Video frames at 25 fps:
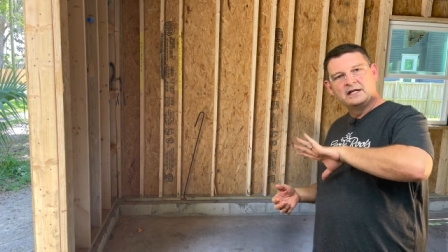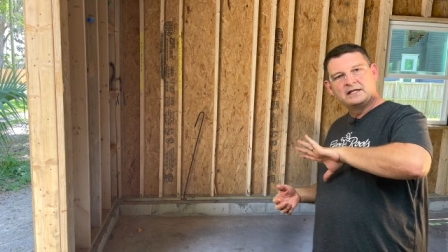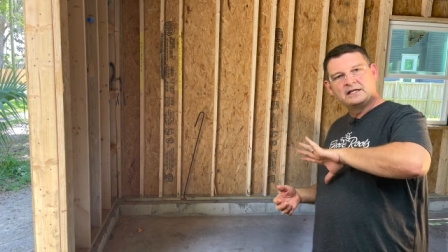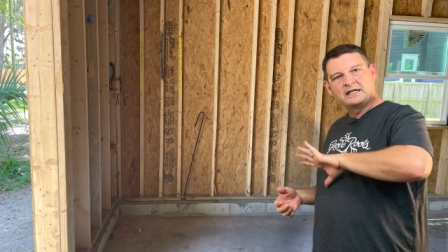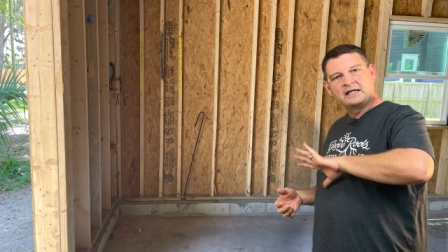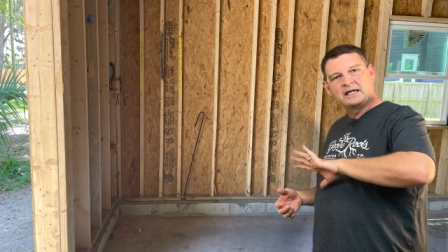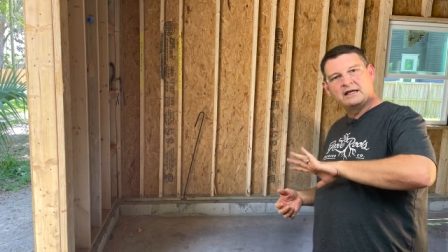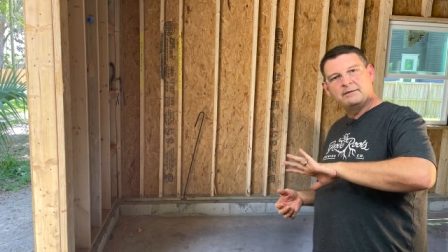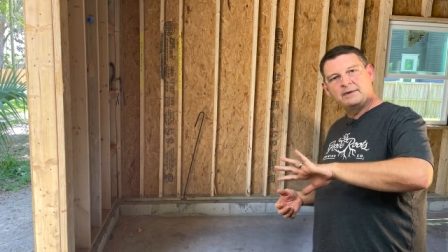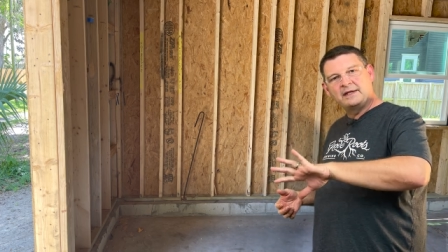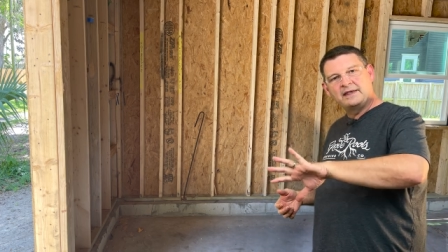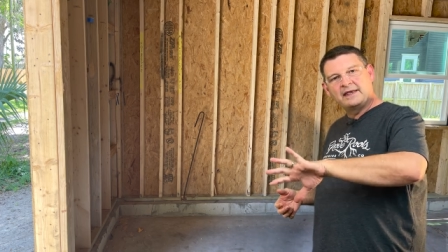
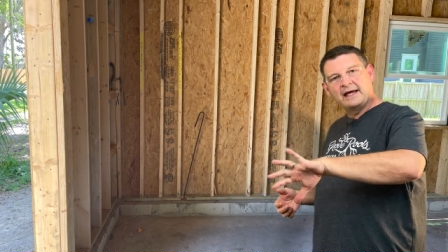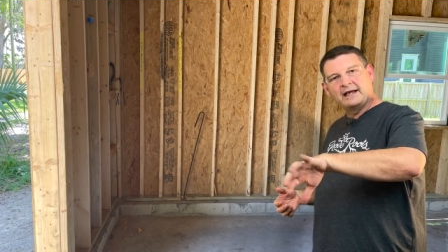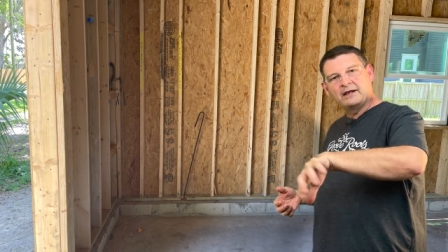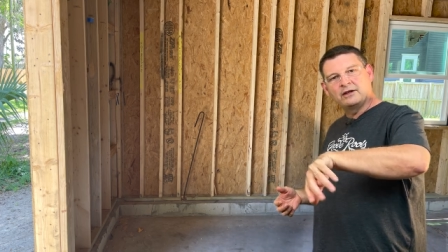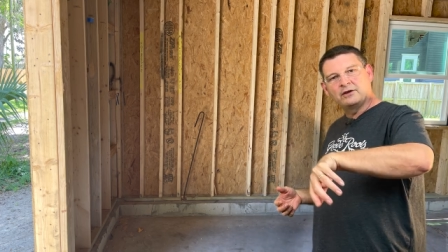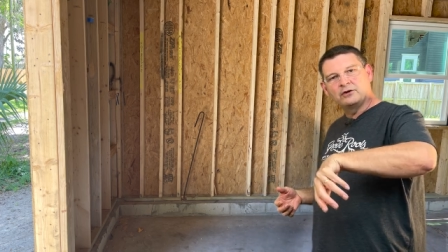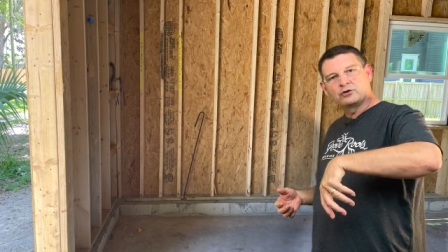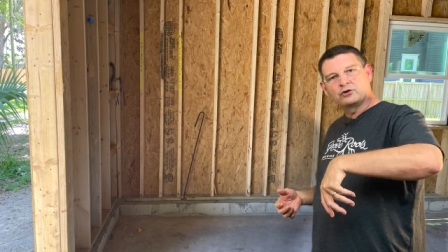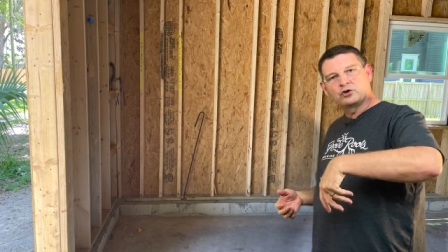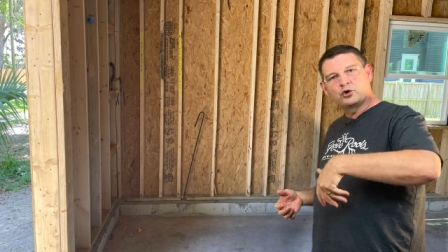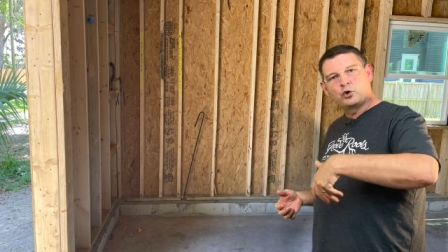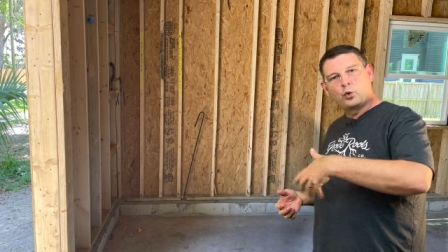to give me that
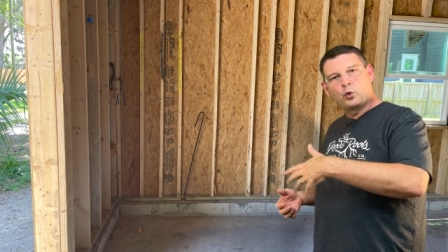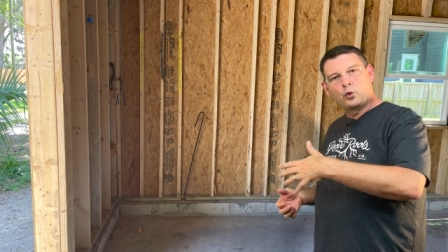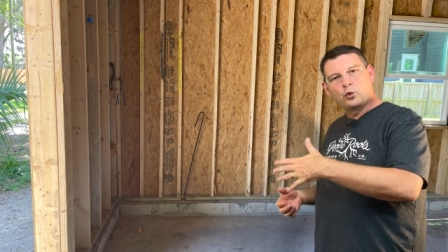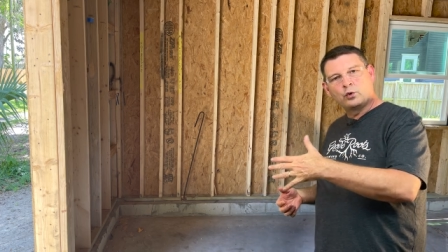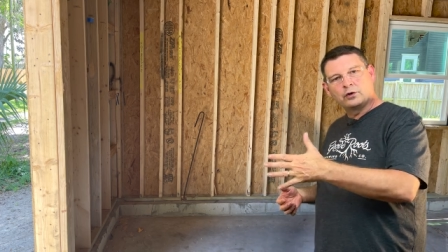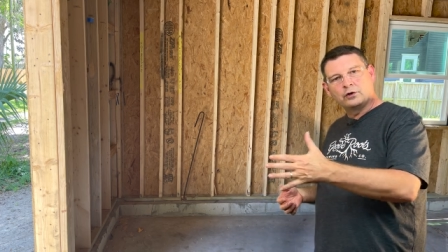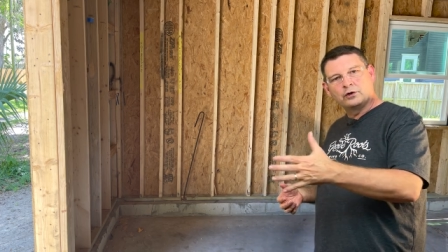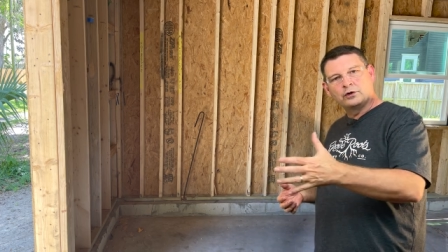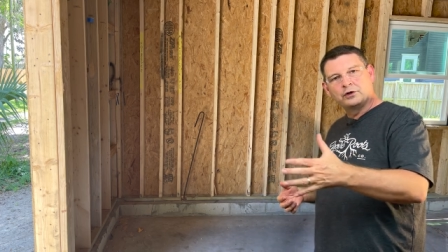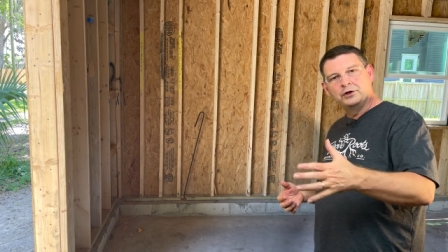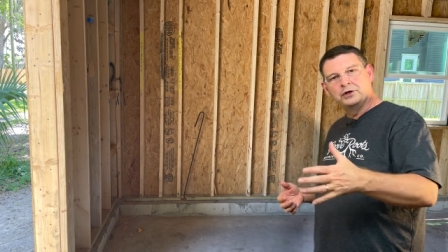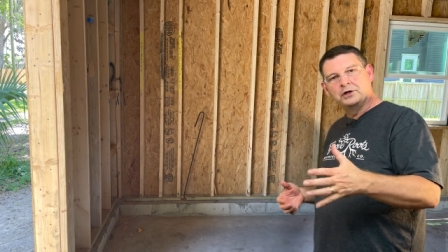little
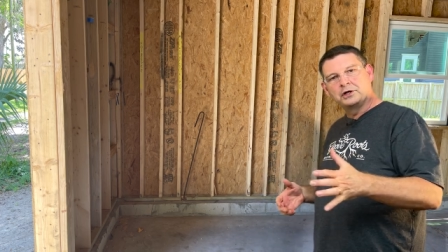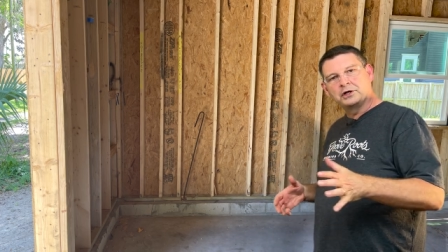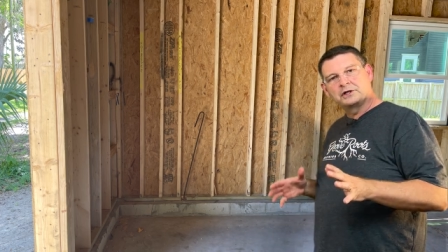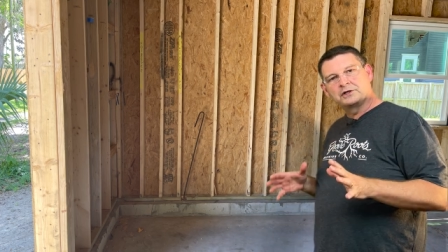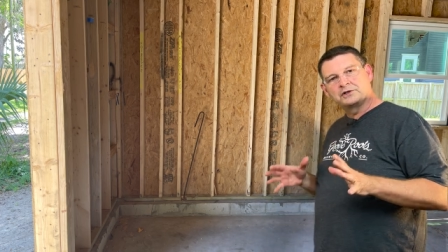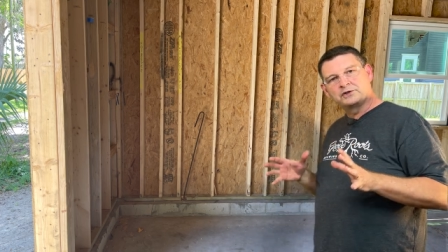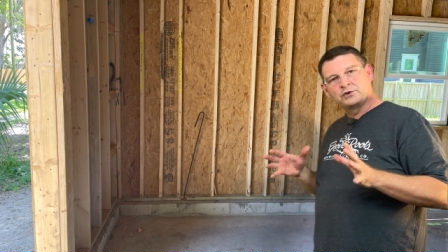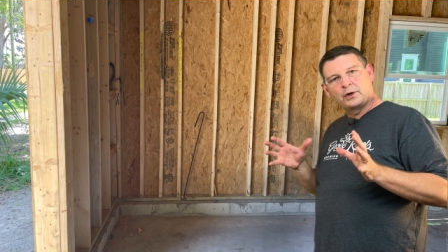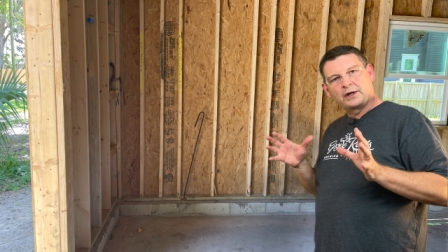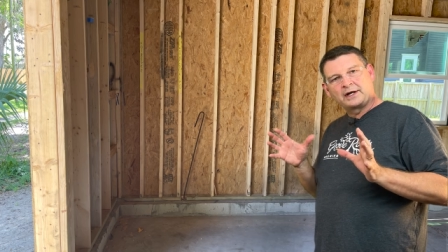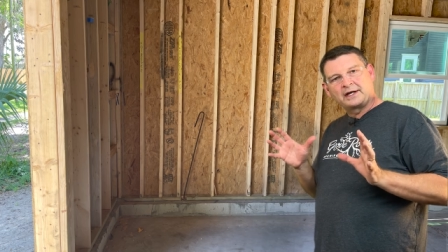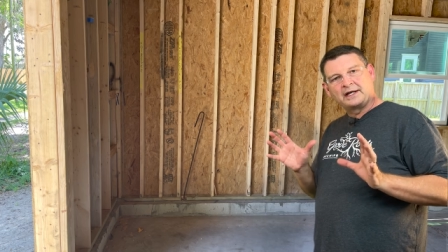corner
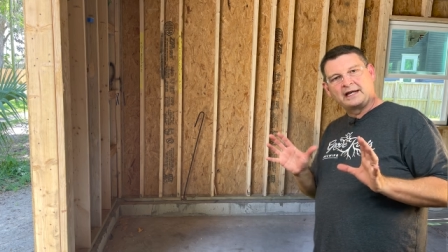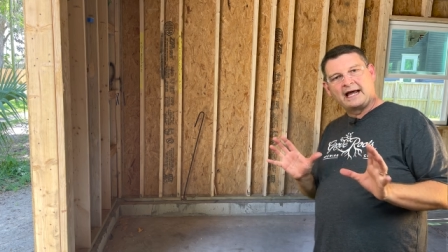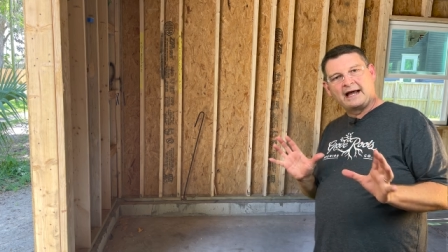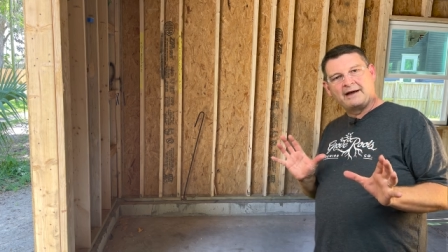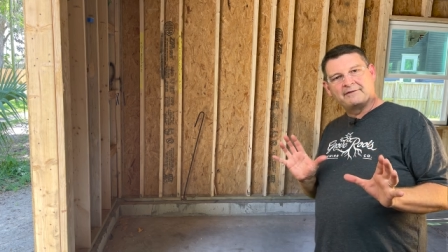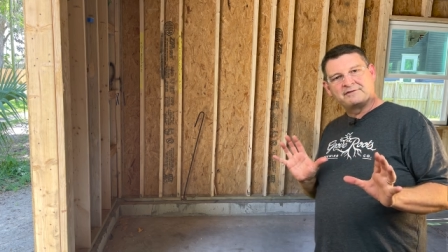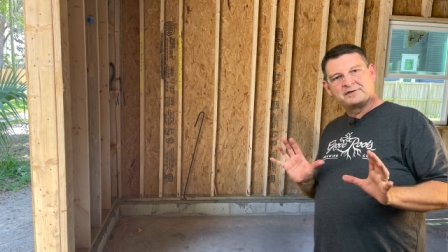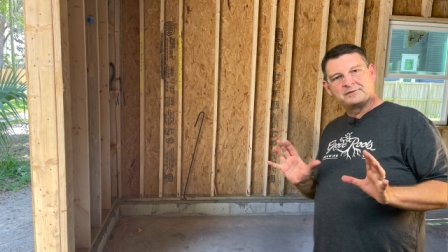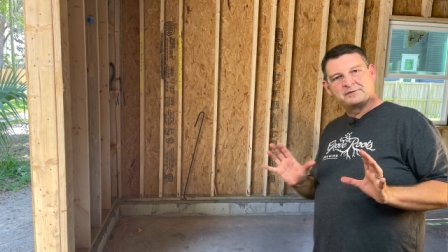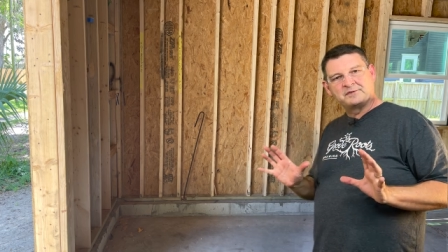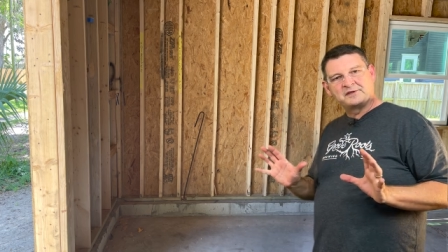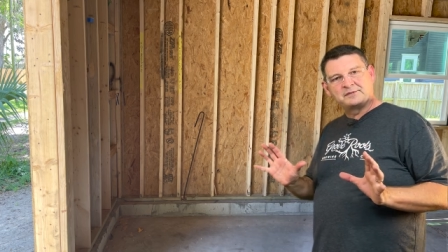nook so I could
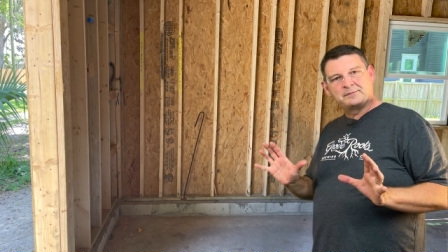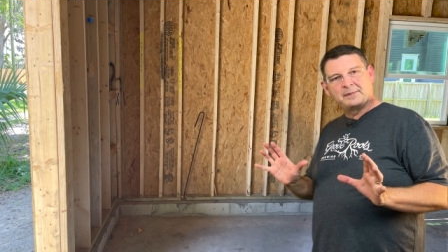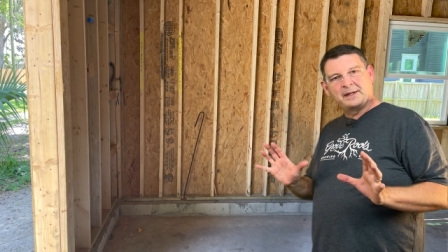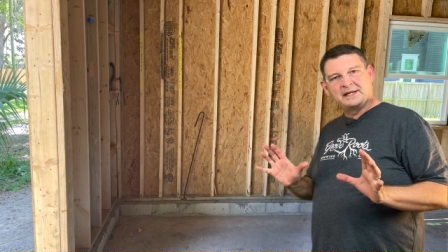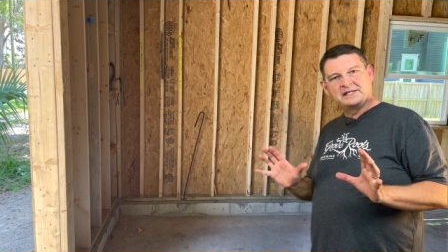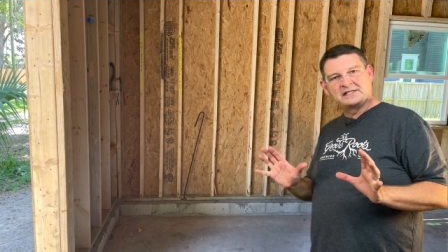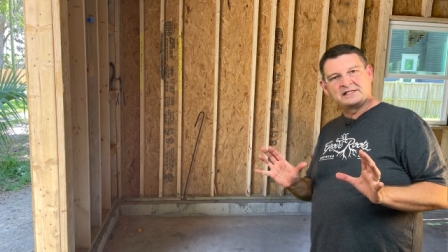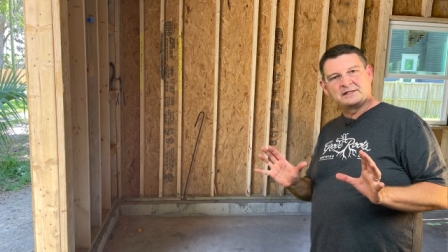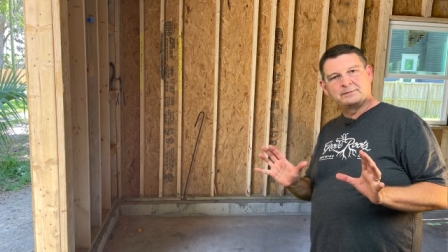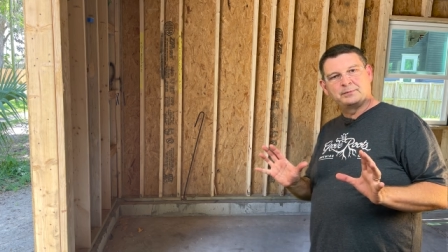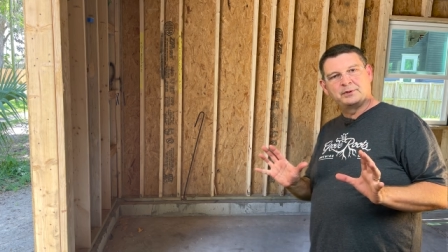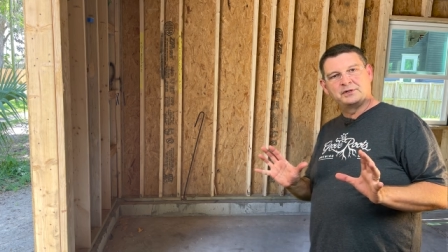have some
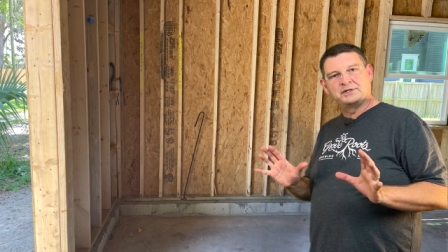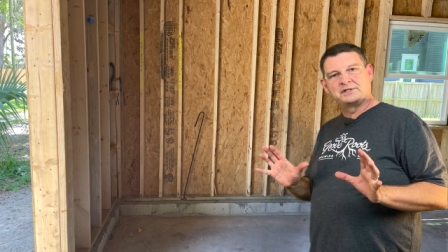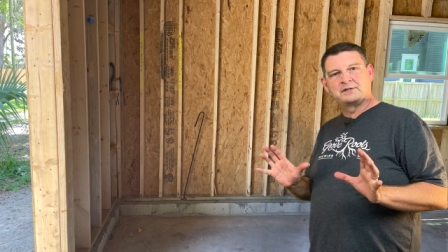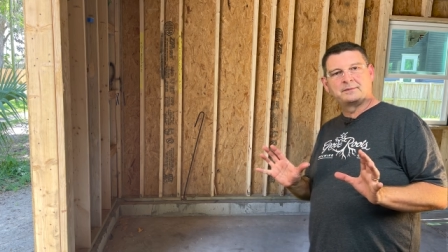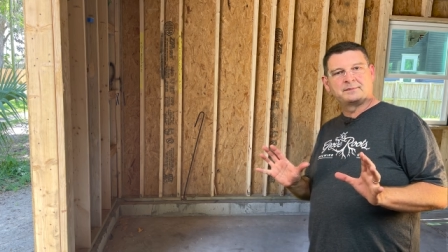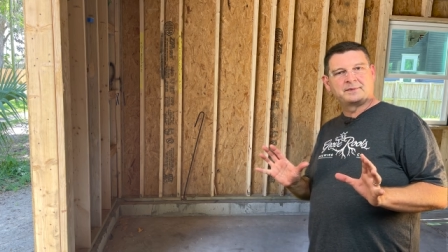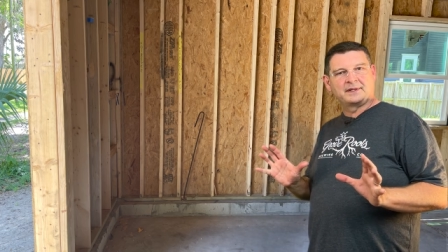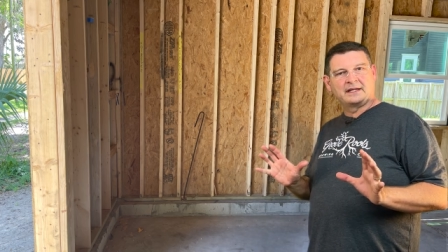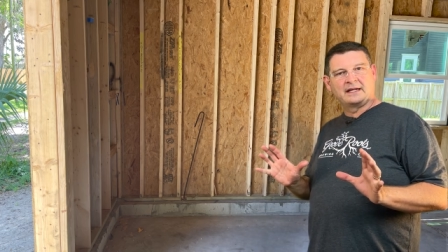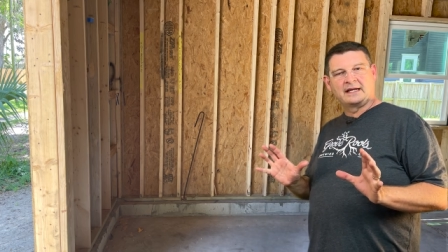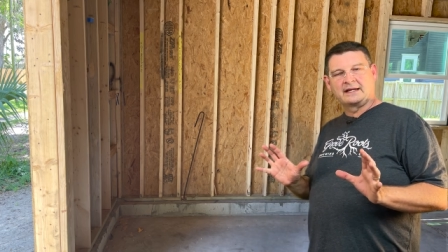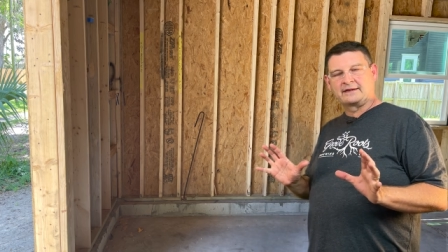space to put
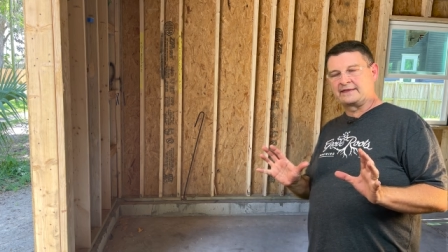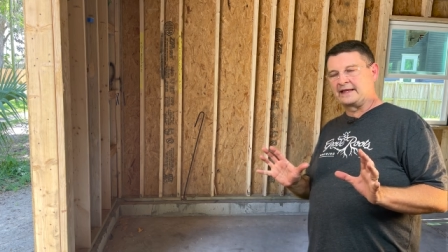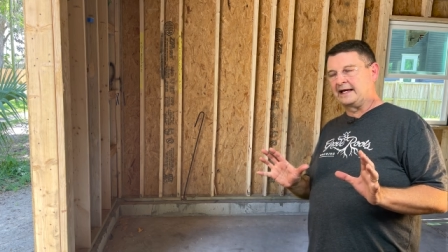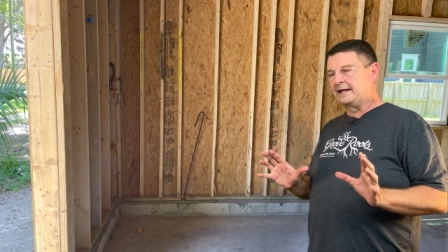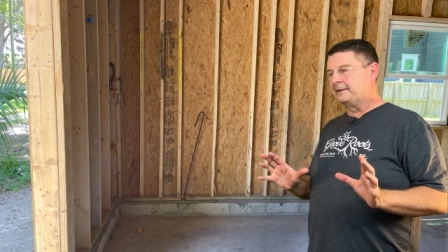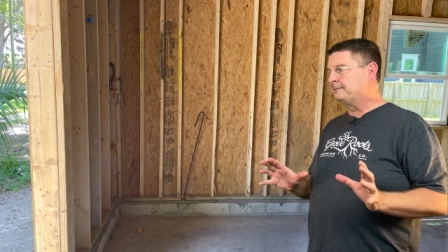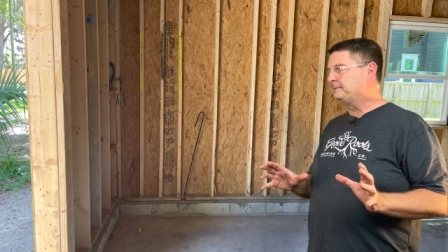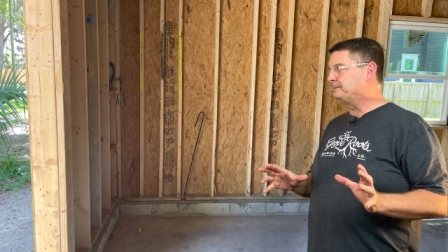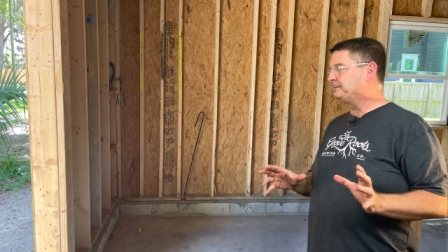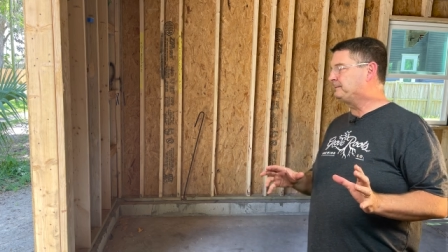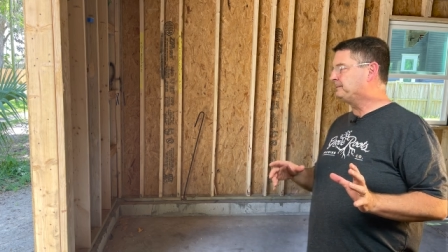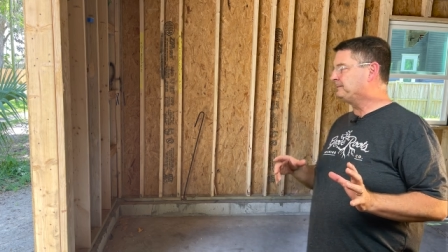something like
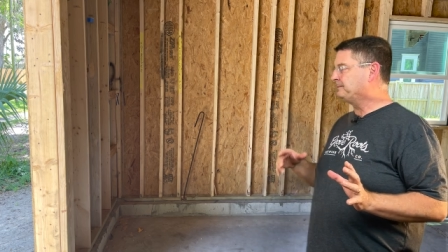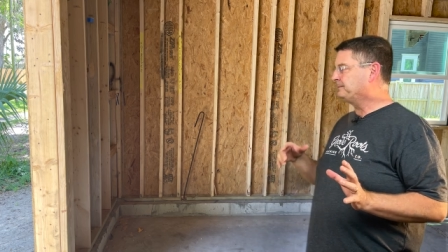that